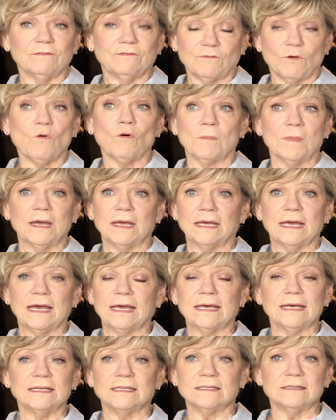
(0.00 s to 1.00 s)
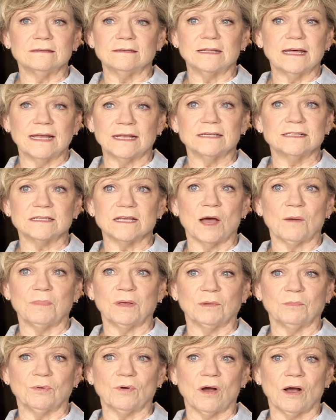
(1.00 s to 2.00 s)
for me. It's, that has not
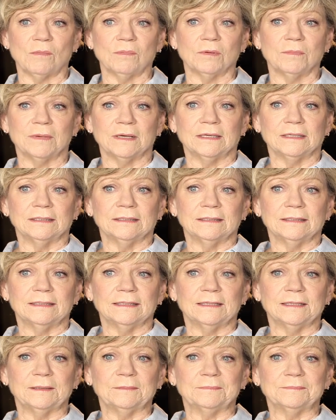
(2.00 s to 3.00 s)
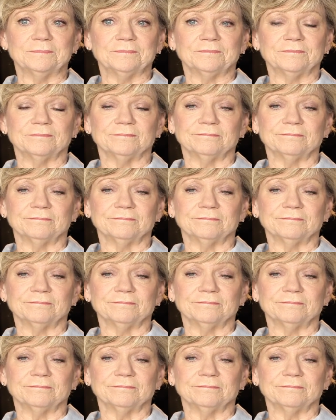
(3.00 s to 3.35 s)
been a problem. Um,